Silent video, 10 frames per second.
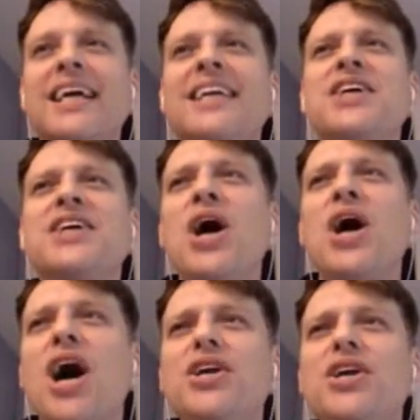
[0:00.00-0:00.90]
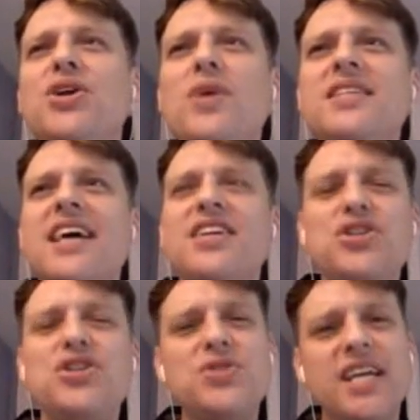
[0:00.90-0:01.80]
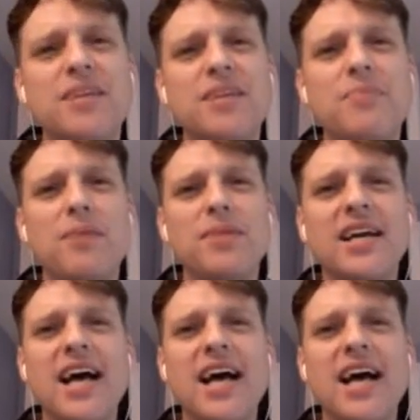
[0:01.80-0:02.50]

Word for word: And, uh, you know, once I do sing in public,